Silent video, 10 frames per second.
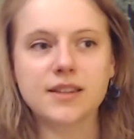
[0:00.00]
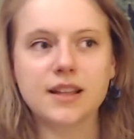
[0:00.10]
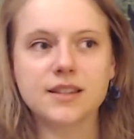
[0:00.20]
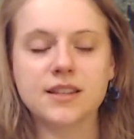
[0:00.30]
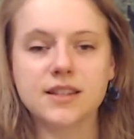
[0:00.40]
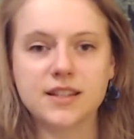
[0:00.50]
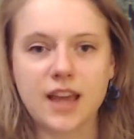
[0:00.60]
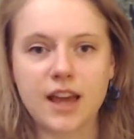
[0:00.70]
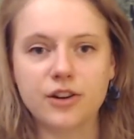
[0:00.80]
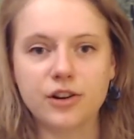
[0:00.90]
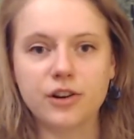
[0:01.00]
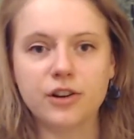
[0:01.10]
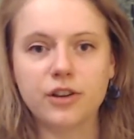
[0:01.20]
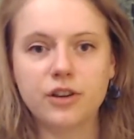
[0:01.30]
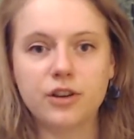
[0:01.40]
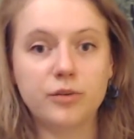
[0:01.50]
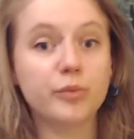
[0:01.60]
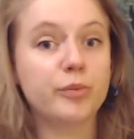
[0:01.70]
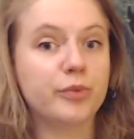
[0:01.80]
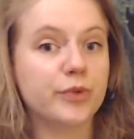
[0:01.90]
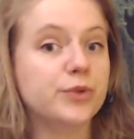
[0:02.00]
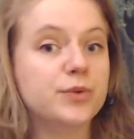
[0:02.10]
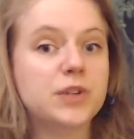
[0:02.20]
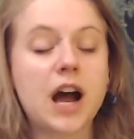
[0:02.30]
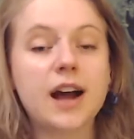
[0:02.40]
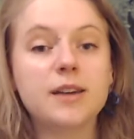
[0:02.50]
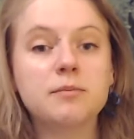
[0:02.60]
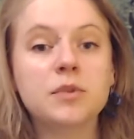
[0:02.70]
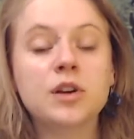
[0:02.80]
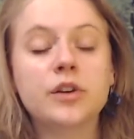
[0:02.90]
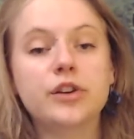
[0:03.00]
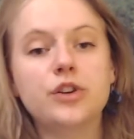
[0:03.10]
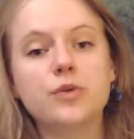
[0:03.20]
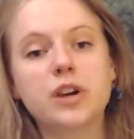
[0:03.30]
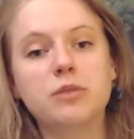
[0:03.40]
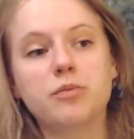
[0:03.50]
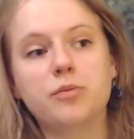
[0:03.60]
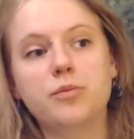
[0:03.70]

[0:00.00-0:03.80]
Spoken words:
That's the standard brew time. You can